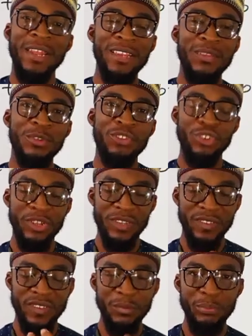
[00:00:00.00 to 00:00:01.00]
Let me show you
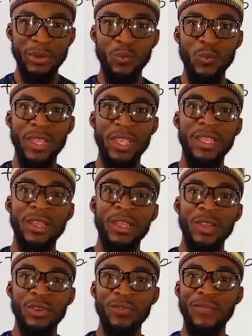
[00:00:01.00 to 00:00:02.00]
the simple way
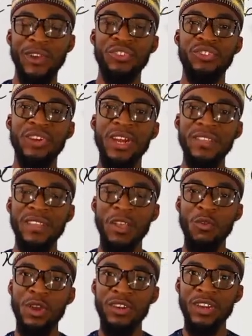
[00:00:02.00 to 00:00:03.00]
to factorize
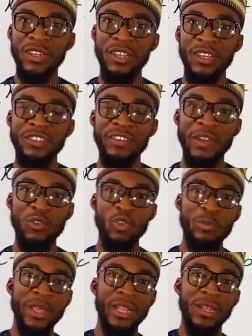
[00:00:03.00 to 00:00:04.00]
a quadratic
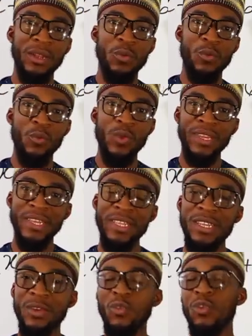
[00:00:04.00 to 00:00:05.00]
trinomial when the
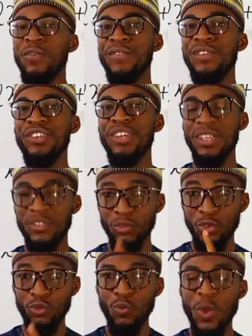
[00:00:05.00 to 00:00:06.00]
leading coefficient
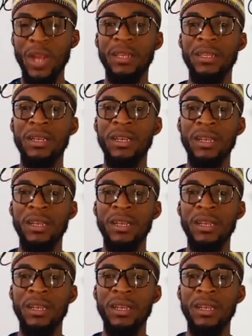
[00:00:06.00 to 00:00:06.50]
is not 1.